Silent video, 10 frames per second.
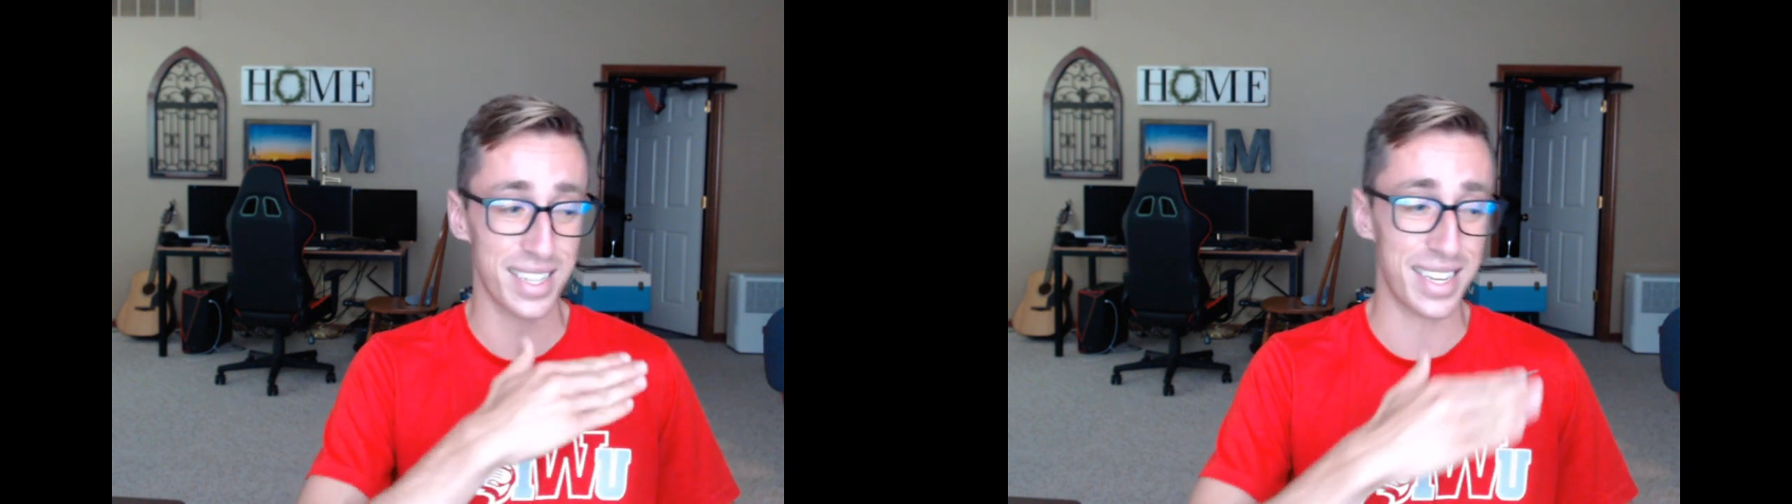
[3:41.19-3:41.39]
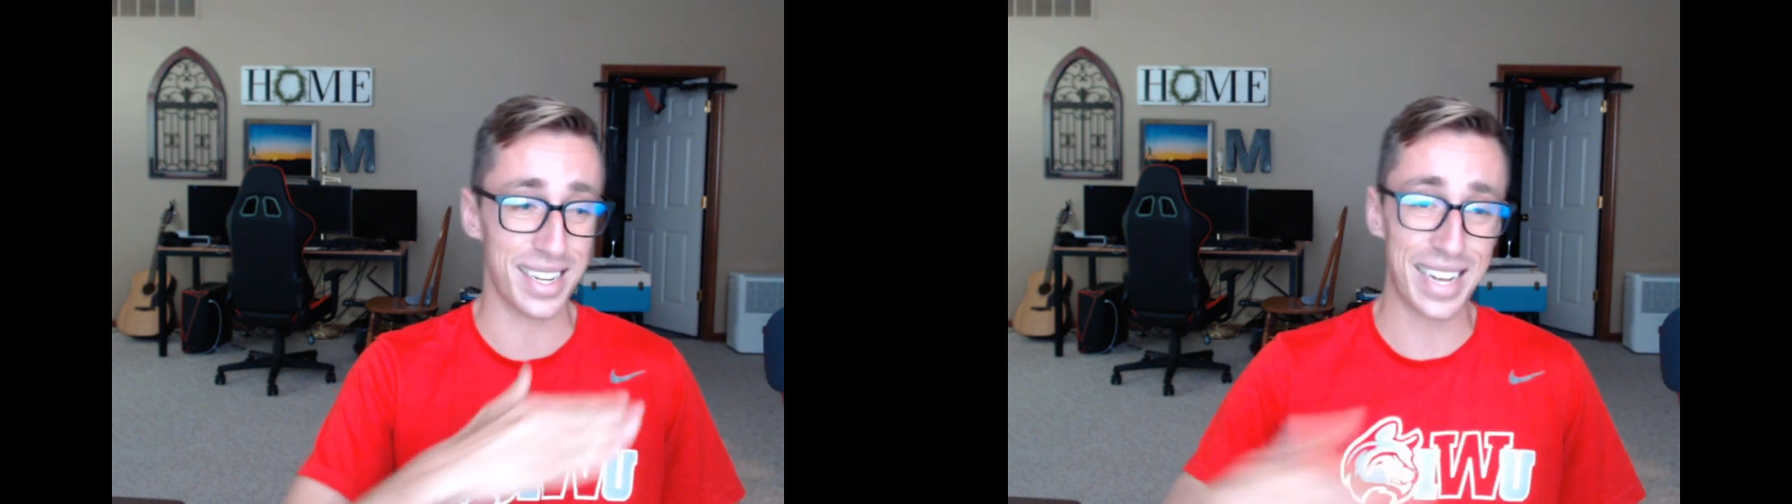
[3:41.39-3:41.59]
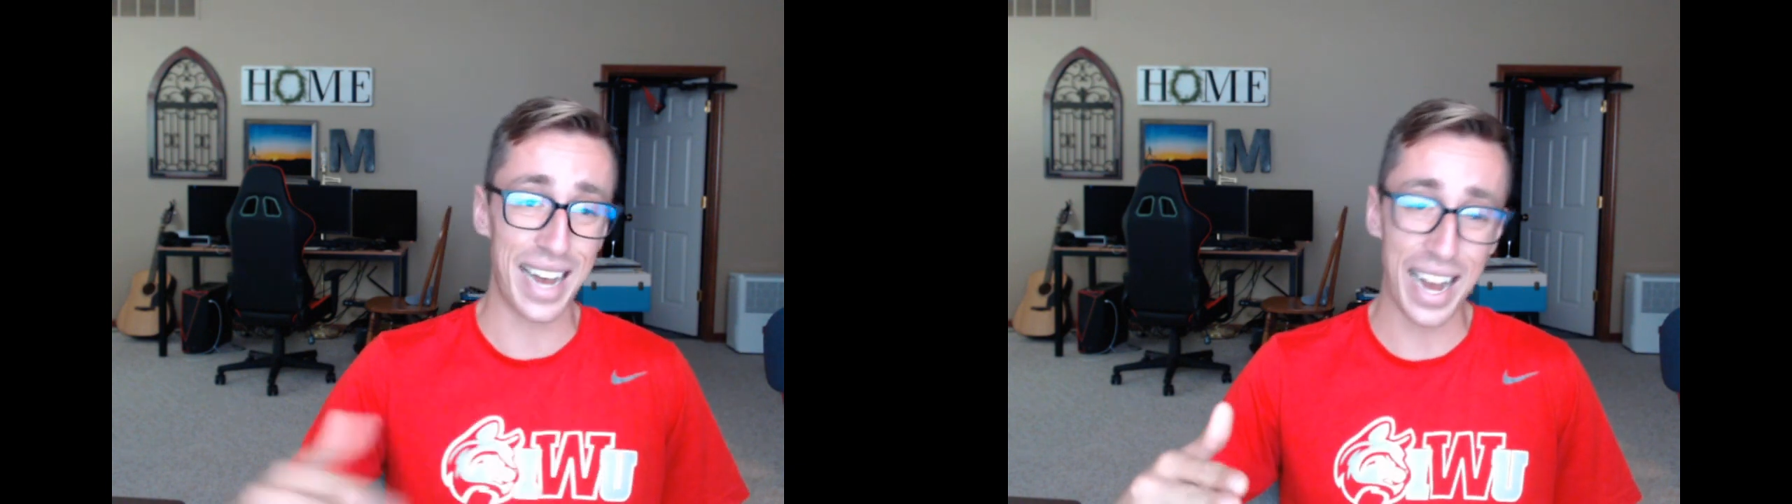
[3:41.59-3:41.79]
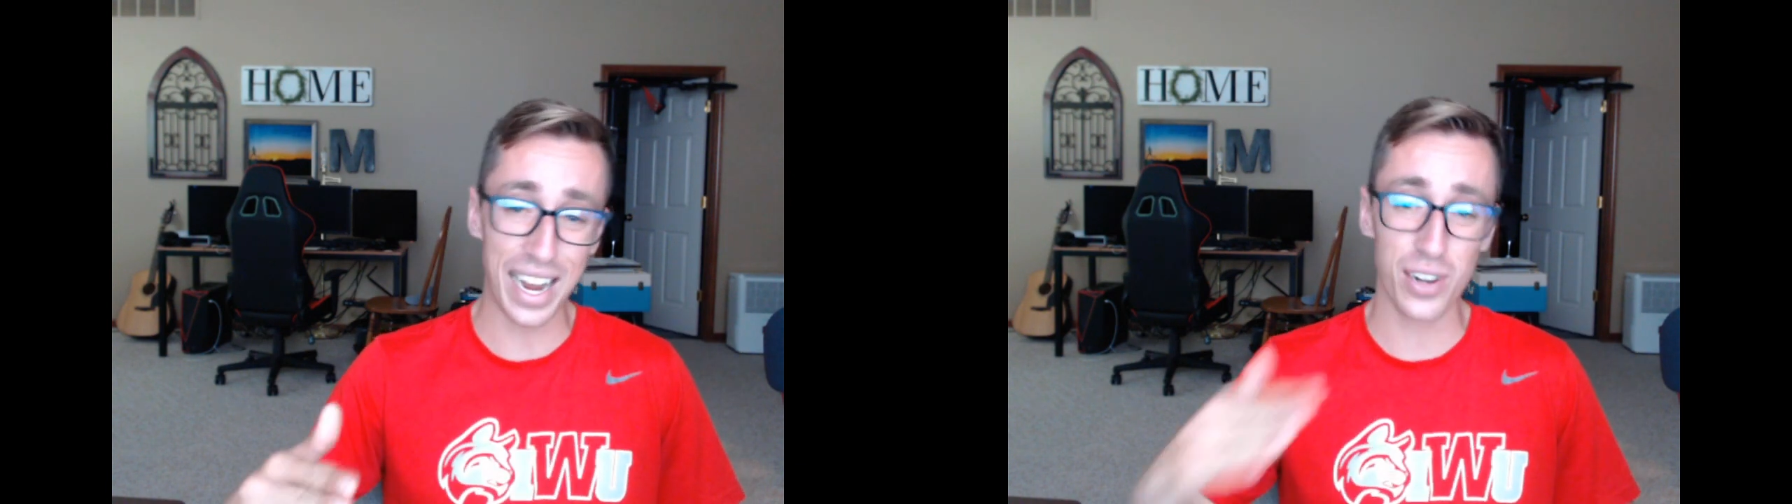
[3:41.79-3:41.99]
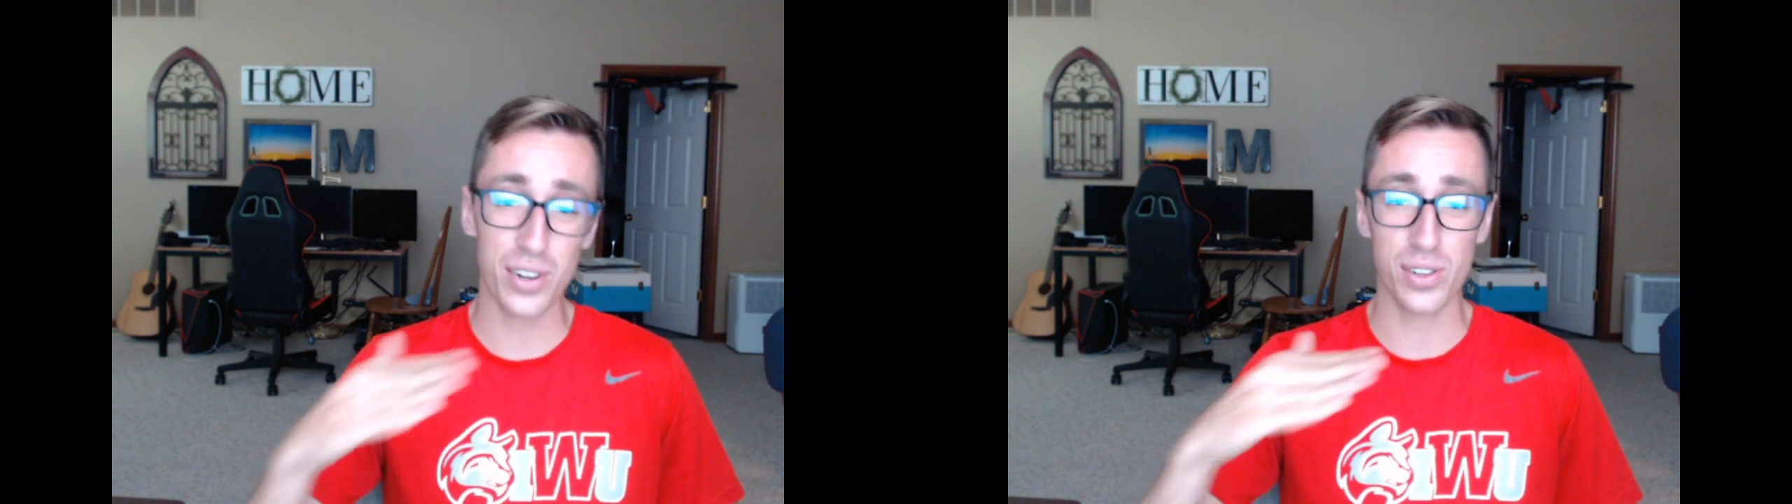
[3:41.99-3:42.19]

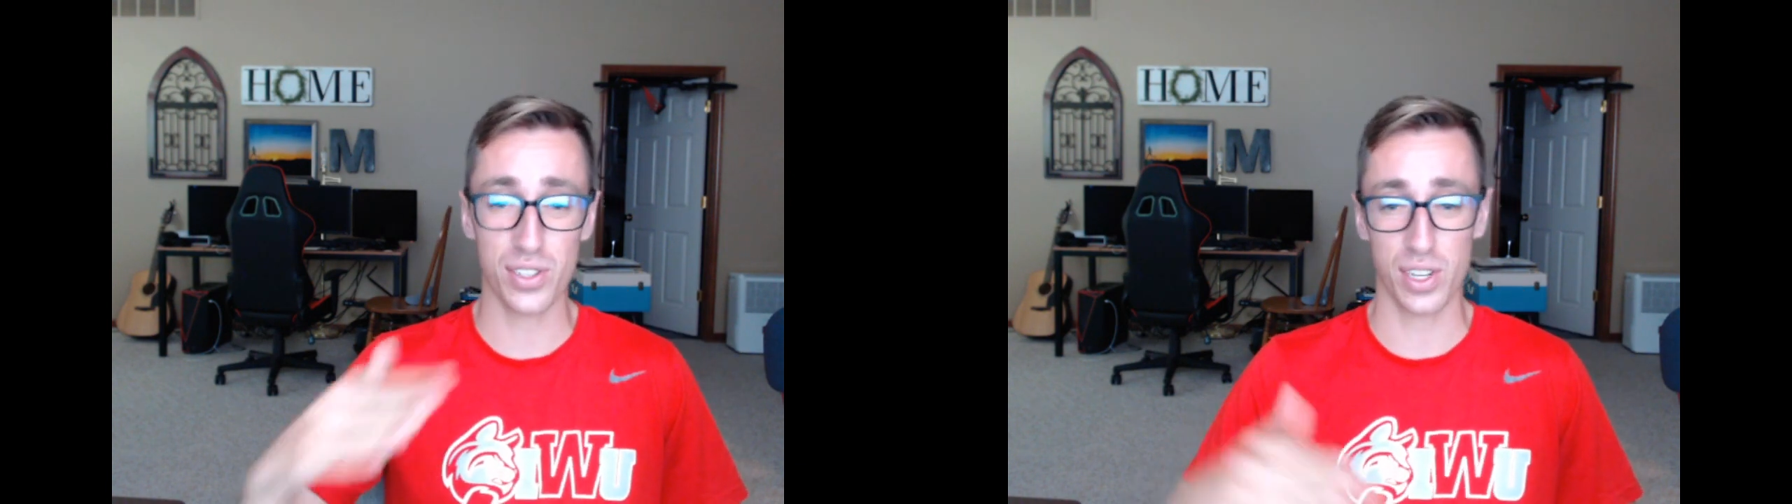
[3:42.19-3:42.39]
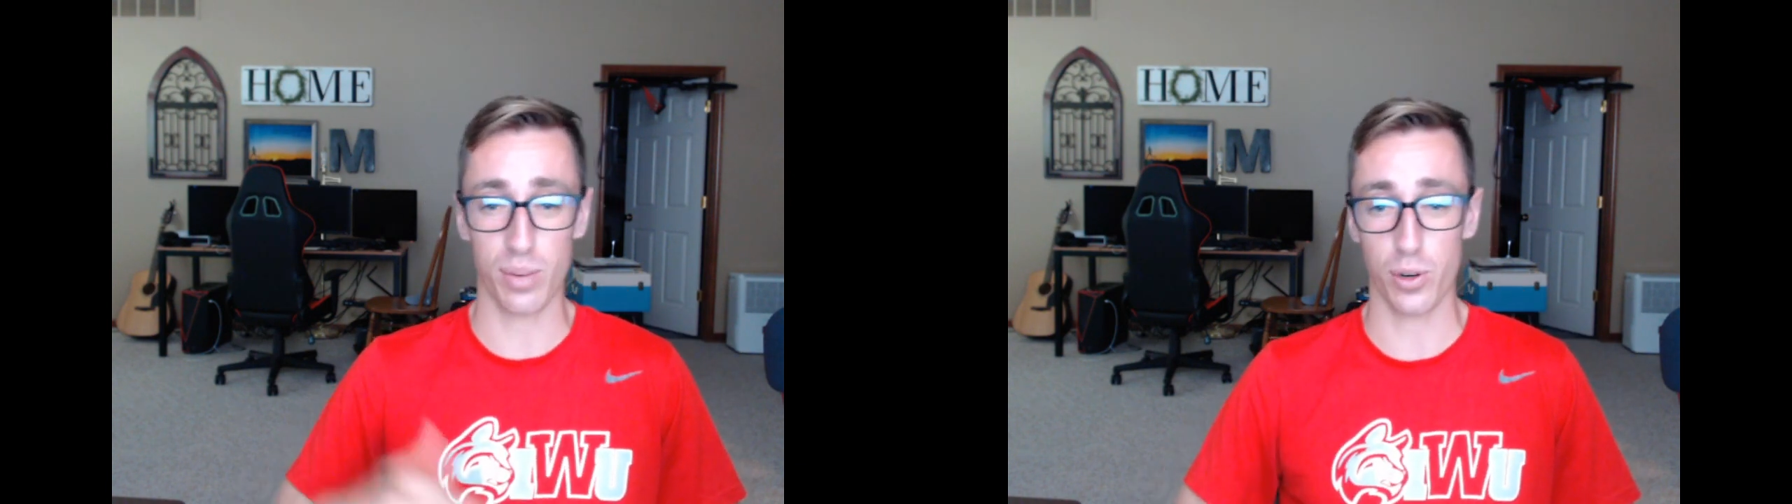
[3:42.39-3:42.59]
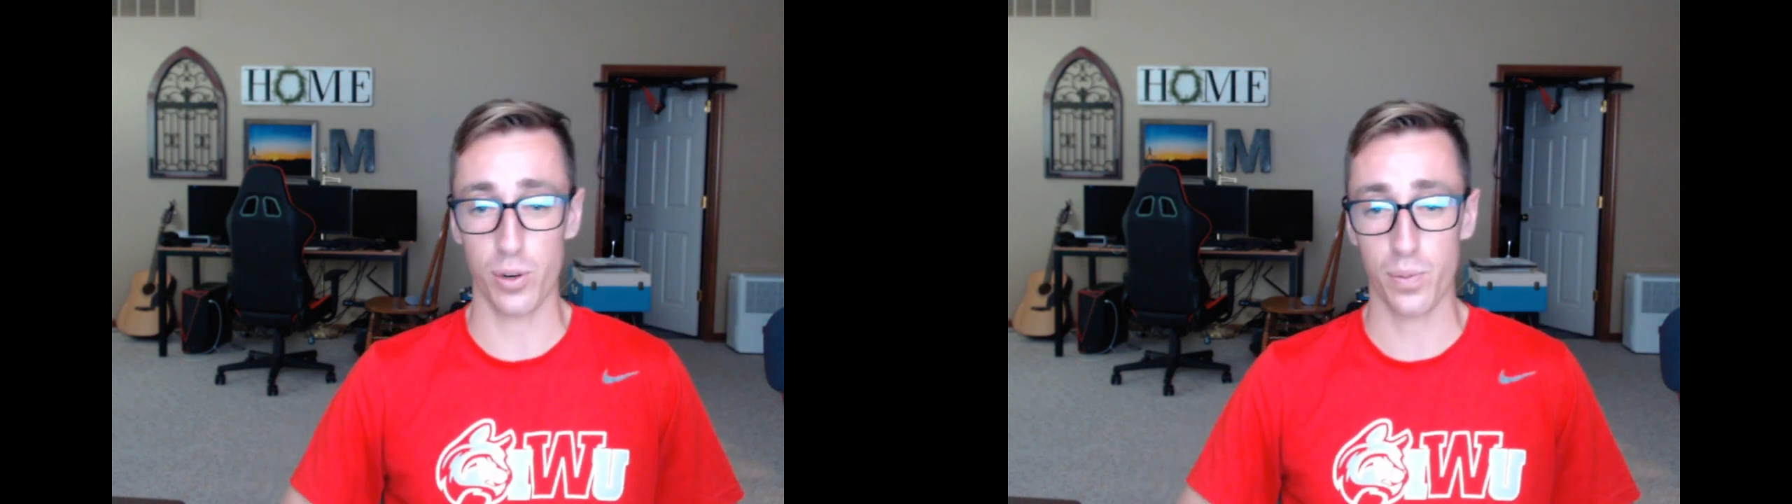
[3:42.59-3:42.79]
entire summer.